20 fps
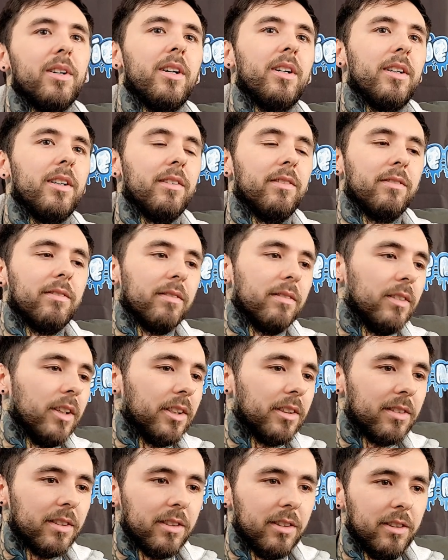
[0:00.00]
uh,
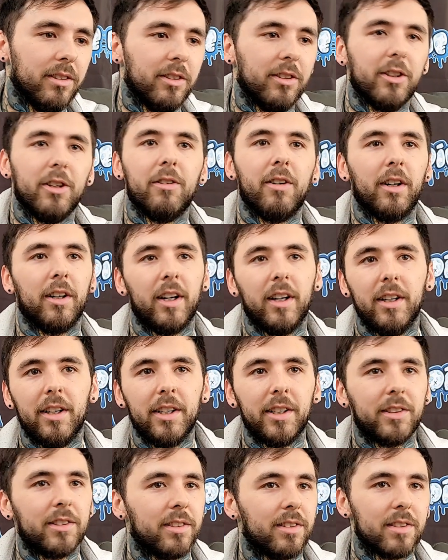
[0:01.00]
like to go on
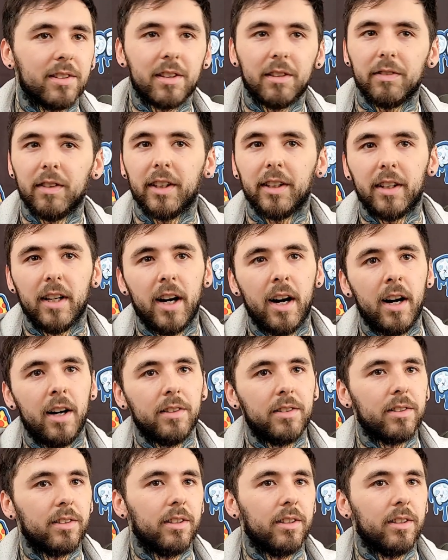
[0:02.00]
hikes and stuff like that.